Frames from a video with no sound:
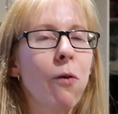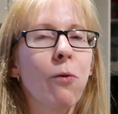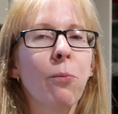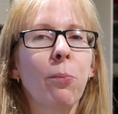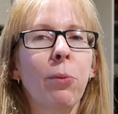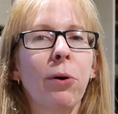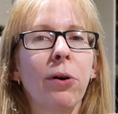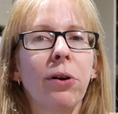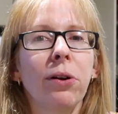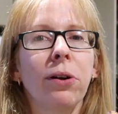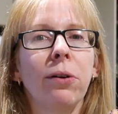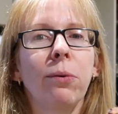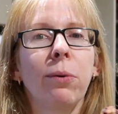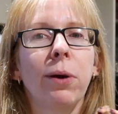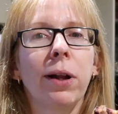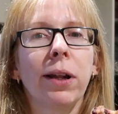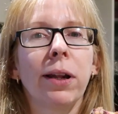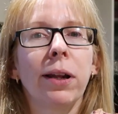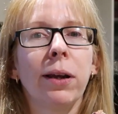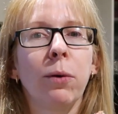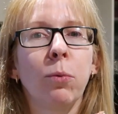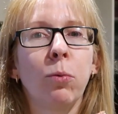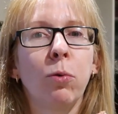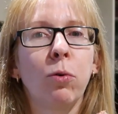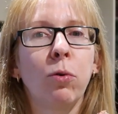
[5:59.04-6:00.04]
Especially while
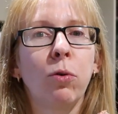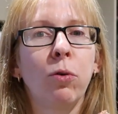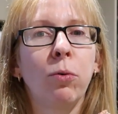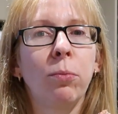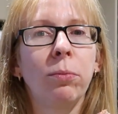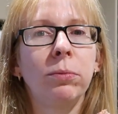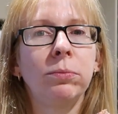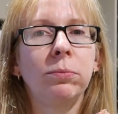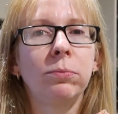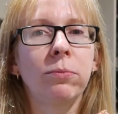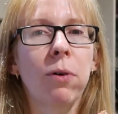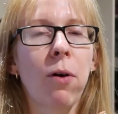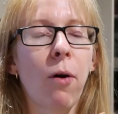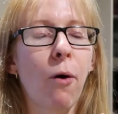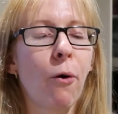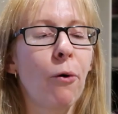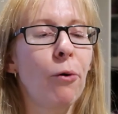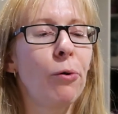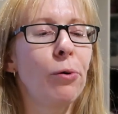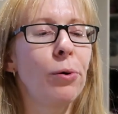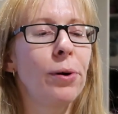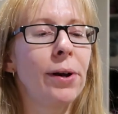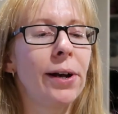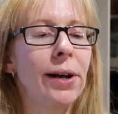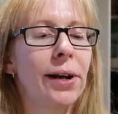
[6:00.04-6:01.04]
they're warm.
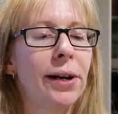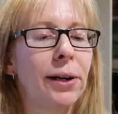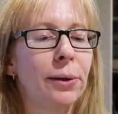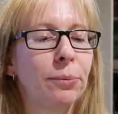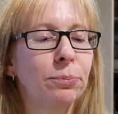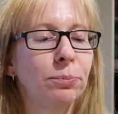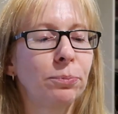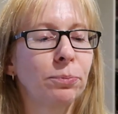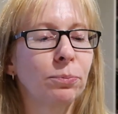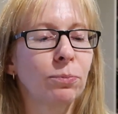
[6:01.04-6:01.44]
Oh yeah.